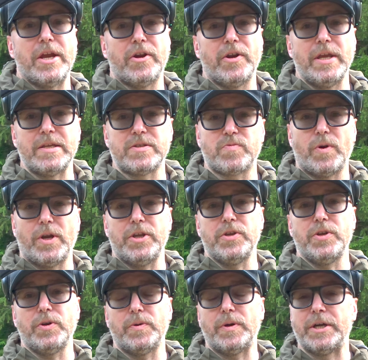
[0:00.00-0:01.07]
areas where
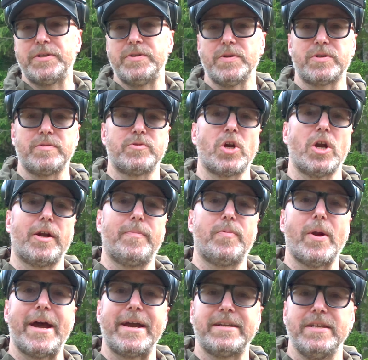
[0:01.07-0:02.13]
you do some target
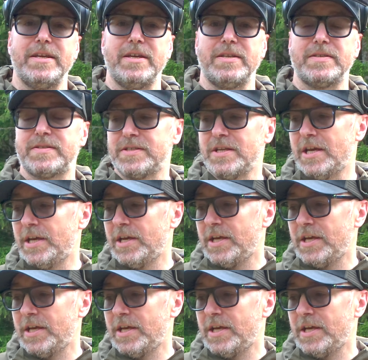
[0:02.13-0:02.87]
practice,